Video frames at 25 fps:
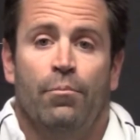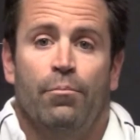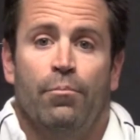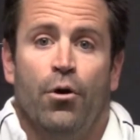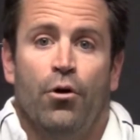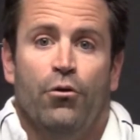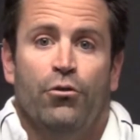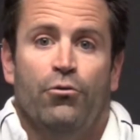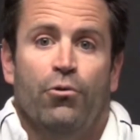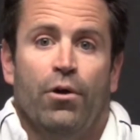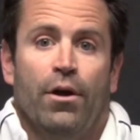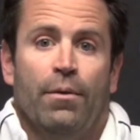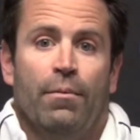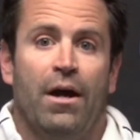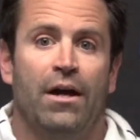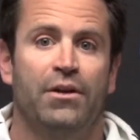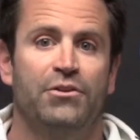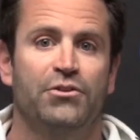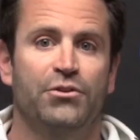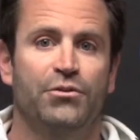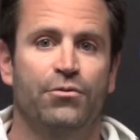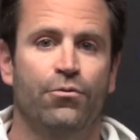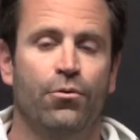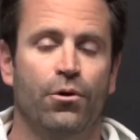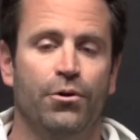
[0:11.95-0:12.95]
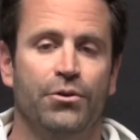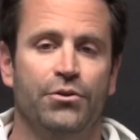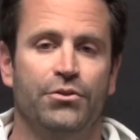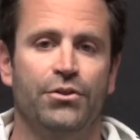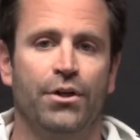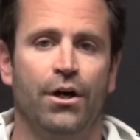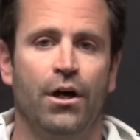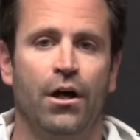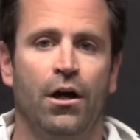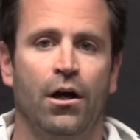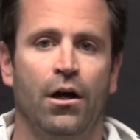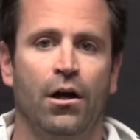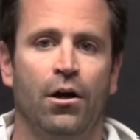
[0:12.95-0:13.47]
Both great matches for us.
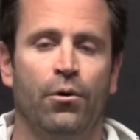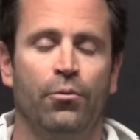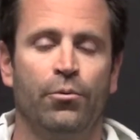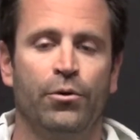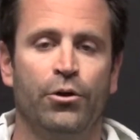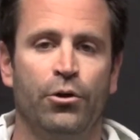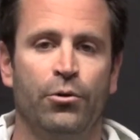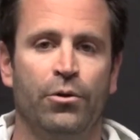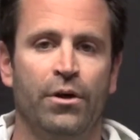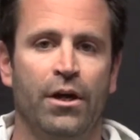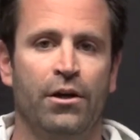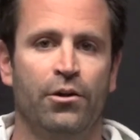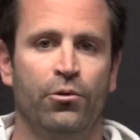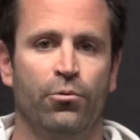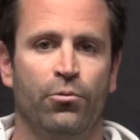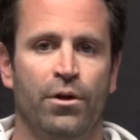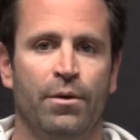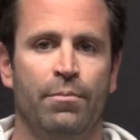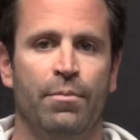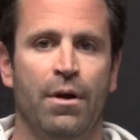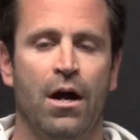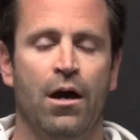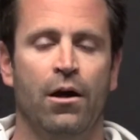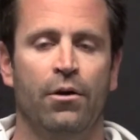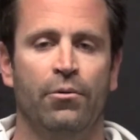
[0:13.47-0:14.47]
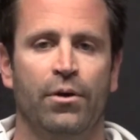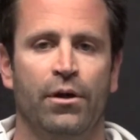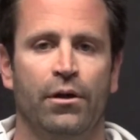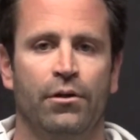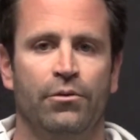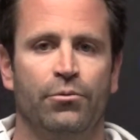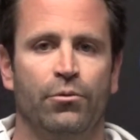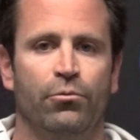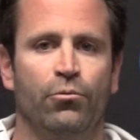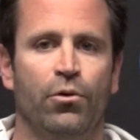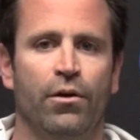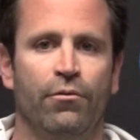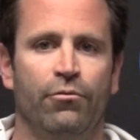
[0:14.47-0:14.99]
We knew we had to rebound. We had
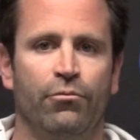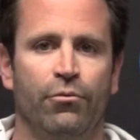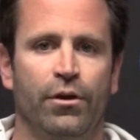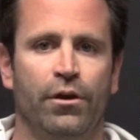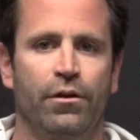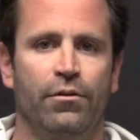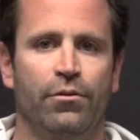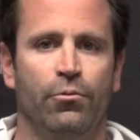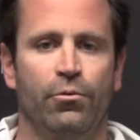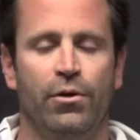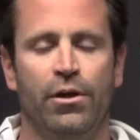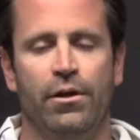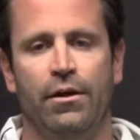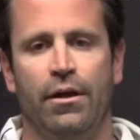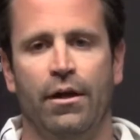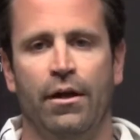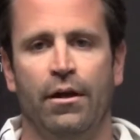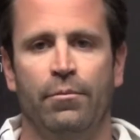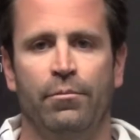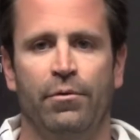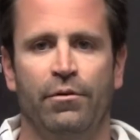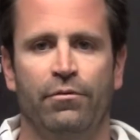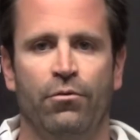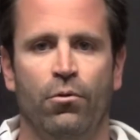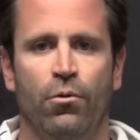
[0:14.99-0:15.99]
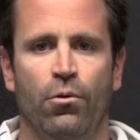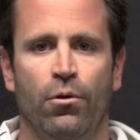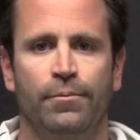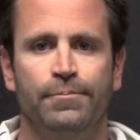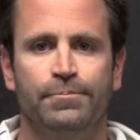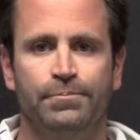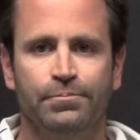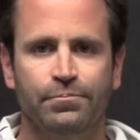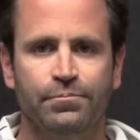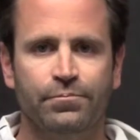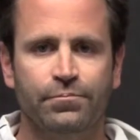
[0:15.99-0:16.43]
a rough week the weekend before.